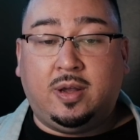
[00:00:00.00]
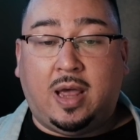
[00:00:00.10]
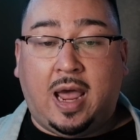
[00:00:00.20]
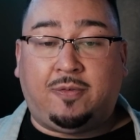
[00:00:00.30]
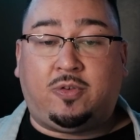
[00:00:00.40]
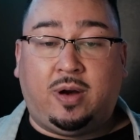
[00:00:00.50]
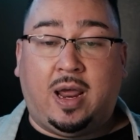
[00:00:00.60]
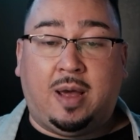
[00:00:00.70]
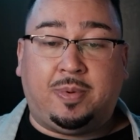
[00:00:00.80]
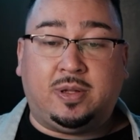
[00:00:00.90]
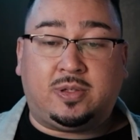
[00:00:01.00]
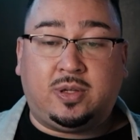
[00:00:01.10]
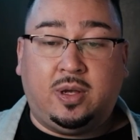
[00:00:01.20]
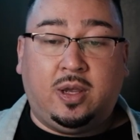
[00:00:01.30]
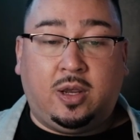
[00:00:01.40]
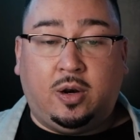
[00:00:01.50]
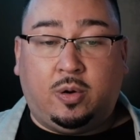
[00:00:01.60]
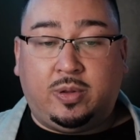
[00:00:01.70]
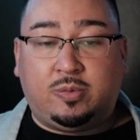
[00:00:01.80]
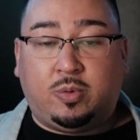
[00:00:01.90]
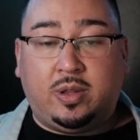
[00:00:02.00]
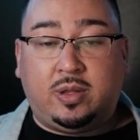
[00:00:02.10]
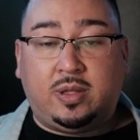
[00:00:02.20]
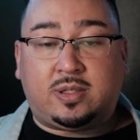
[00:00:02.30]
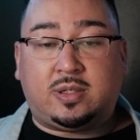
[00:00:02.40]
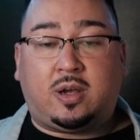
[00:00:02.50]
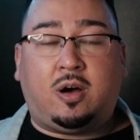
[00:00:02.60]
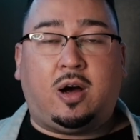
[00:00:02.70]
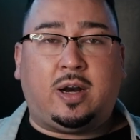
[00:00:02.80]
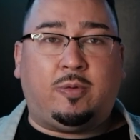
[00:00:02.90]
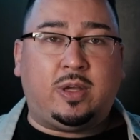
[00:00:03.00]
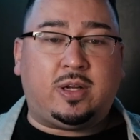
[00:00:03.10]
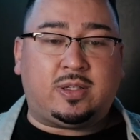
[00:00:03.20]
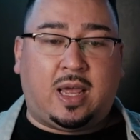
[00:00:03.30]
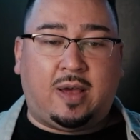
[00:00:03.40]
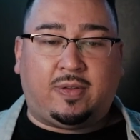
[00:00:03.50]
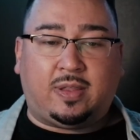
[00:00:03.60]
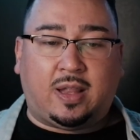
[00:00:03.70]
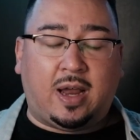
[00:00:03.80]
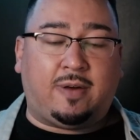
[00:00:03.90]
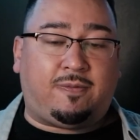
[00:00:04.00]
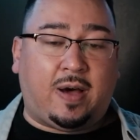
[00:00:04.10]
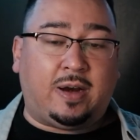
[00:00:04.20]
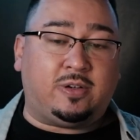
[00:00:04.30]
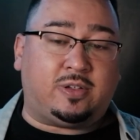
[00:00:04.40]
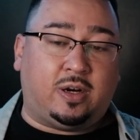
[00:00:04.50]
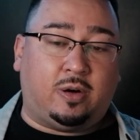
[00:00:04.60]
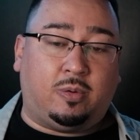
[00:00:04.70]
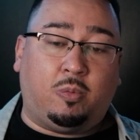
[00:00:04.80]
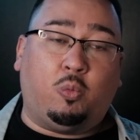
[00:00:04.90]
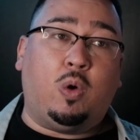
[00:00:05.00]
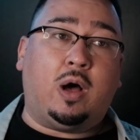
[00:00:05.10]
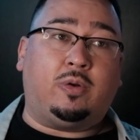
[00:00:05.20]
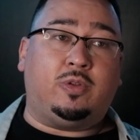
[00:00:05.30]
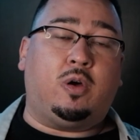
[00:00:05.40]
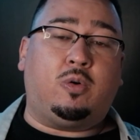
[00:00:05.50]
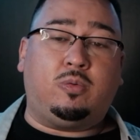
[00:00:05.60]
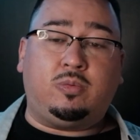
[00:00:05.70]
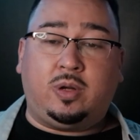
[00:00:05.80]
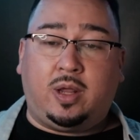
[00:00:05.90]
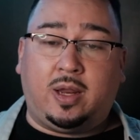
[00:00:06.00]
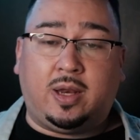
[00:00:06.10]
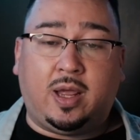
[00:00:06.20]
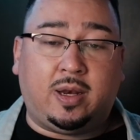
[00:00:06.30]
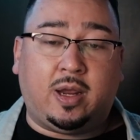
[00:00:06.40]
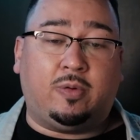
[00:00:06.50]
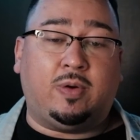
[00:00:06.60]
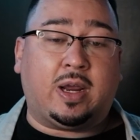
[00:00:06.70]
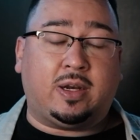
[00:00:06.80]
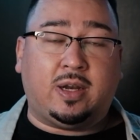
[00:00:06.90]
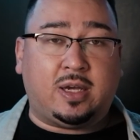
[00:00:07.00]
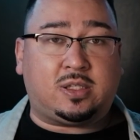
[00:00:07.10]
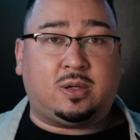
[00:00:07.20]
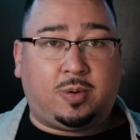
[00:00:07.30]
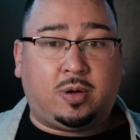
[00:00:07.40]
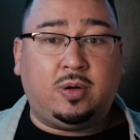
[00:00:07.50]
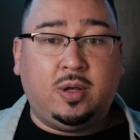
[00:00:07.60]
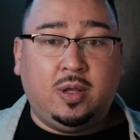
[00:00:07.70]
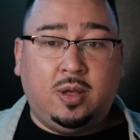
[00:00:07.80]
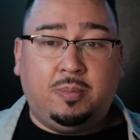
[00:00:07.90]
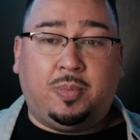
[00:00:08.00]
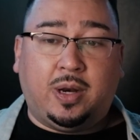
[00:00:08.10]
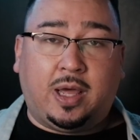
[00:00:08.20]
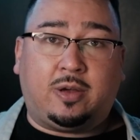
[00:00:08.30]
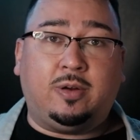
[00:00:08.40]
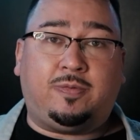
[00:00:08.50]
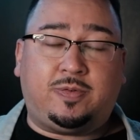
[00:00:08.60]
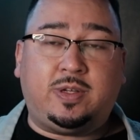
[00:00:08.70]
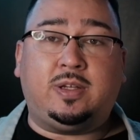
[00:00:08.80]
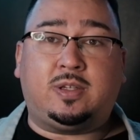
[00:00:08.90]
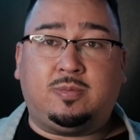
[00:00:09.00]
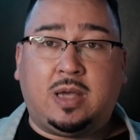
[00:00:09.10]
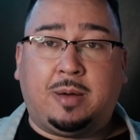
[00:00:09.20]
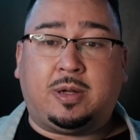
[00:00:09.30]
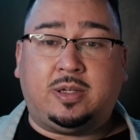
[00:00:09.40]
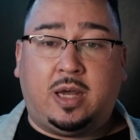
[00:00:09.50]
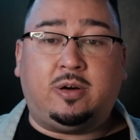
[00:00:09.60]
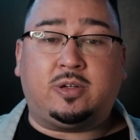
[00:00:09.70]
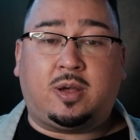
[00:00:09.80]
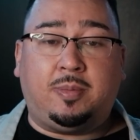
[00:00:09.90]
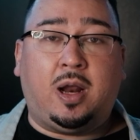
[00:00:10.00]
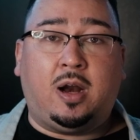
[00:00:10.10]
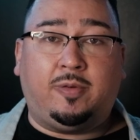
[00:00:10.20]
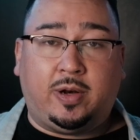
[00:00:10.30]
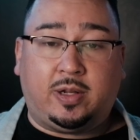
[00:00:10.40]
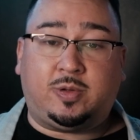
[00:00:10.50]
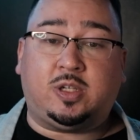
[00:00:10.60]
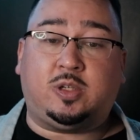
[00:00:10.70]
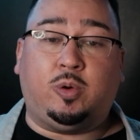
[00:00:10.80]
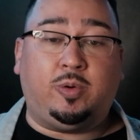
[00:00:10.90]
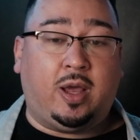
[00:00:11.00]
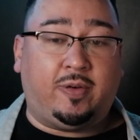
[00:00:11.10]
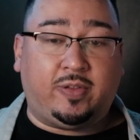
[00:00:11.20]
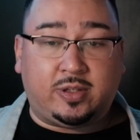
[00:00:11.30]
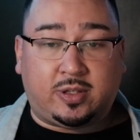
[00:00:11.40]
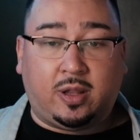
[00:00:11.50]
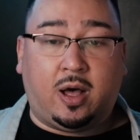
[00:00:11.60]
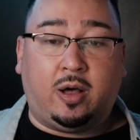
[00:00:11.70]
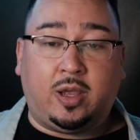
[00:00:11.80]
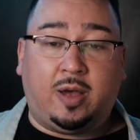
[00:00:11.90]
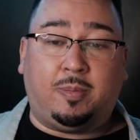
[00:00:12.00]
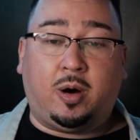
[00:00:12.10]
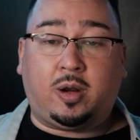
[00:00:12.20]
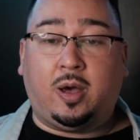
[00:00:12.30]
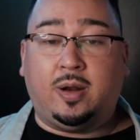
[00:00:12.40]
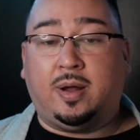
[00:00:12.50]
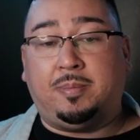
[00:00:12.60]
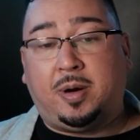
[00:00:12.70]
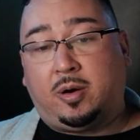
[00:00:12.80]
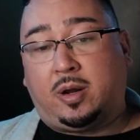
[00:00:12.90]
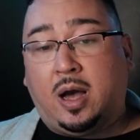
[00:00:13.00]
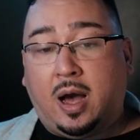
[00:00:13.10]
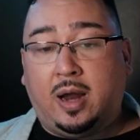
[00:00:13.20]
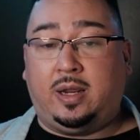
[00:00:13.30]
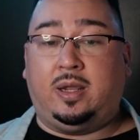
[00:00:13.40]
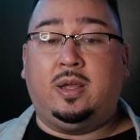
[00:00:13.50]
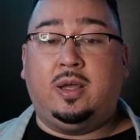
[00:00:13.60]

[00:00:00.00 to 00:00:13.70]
after it happens. You know, this is a card that really doesn't have a lot of fighters that are well known and recognizable, but I could see some top contenders coming out of it, especially when you have Zalal, you have Marcin Americana